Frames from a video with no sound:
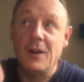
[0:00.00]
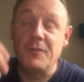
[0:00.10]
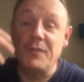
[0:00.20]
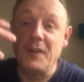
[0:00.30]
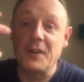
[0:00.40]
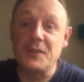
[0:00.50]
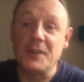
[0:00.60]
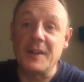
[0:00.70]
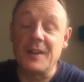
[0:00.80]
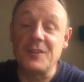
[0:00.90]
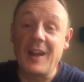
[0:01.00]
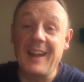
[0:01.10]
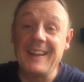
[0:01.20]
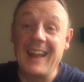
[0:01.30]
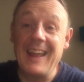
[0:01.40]
and fussiness,
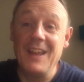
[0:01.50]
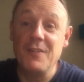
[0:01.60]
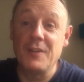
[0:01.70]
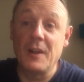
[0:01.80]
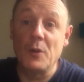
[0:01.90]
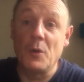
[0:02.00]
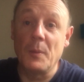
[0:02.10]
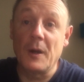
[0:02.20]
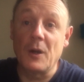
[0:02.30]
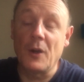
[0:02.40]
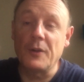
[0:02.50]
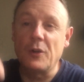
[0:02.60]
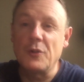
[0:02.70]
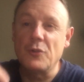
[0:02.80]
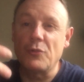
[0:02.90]
and even a little bit of kind of
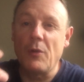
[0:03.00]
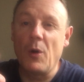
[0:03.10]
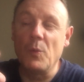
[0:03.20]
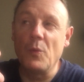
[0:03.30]
control.